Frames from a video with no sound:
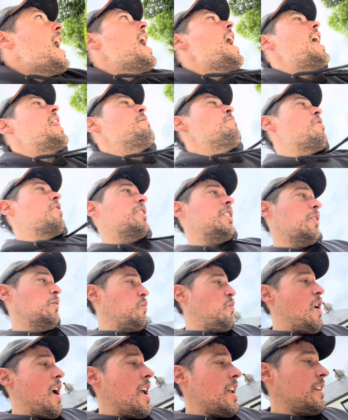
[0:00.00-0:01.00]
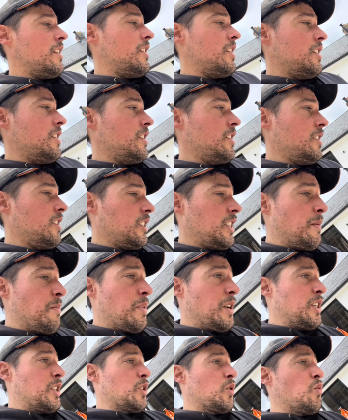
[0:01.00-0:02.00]
and then once it's wet, you
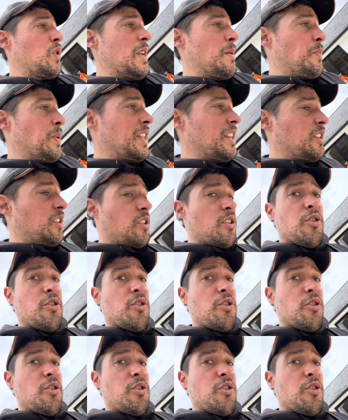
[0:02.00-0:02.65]
simply sweep into the